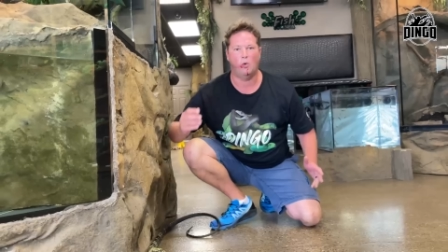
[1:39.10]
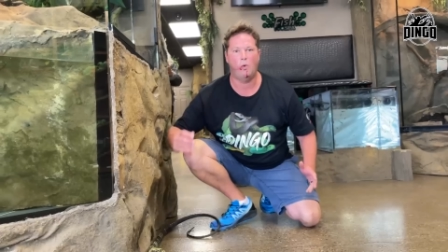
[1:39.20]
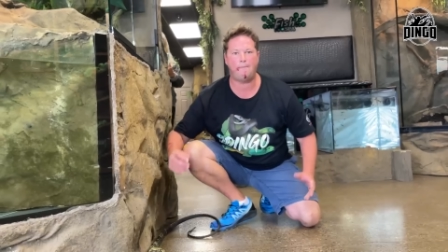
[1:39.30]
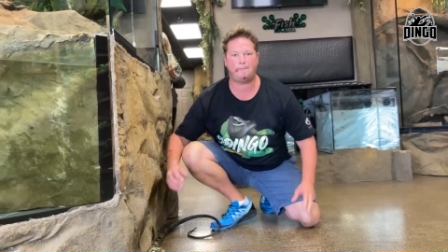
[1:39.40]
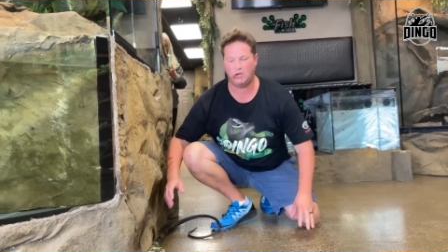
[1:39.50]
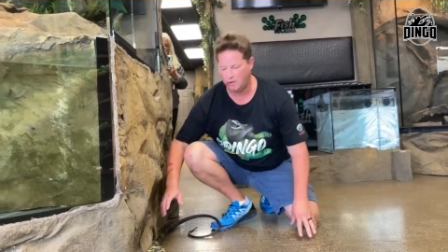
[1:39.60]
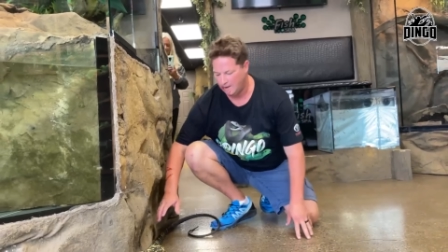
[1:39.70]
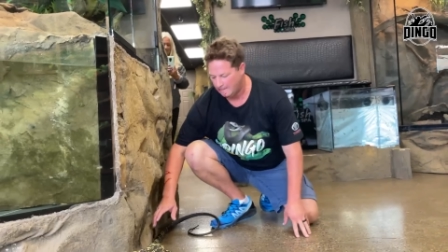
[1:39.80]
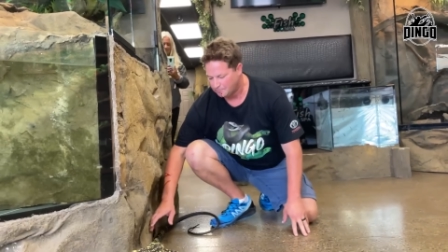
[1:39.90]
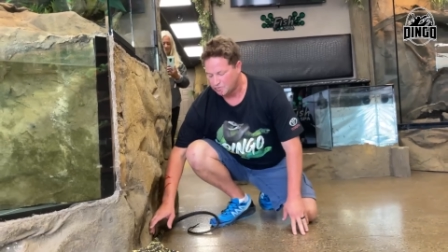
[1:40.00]
whip you,
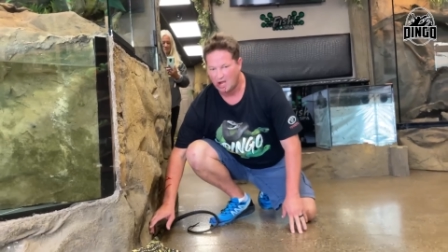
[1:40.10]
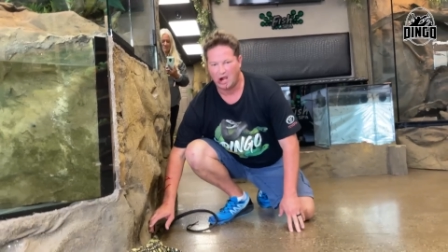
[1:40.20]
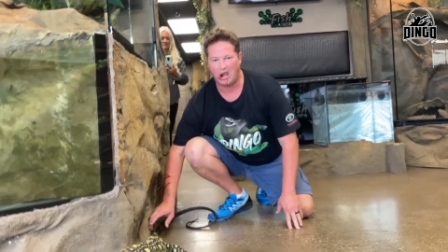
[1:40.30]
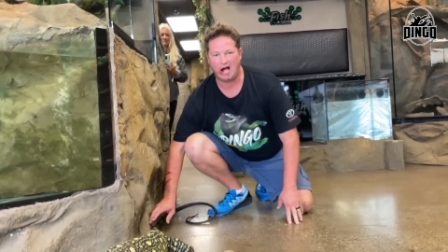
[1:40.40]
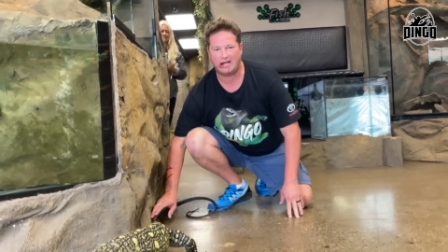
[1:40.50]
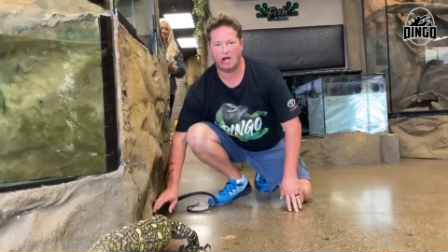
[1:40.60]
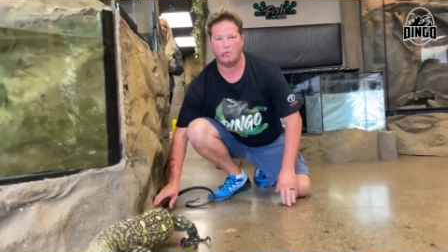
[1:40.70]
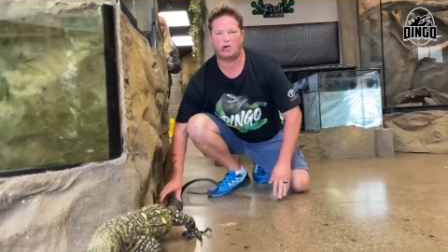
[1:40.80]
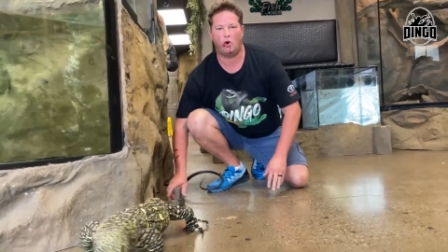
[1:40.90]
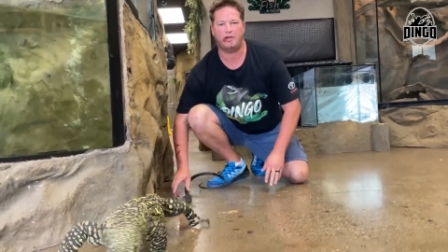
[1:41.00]
like uh, we
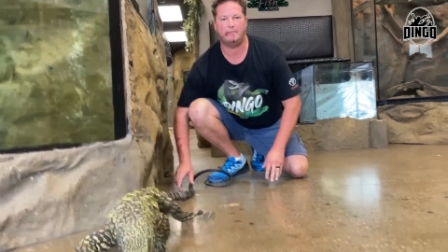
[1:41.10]
call him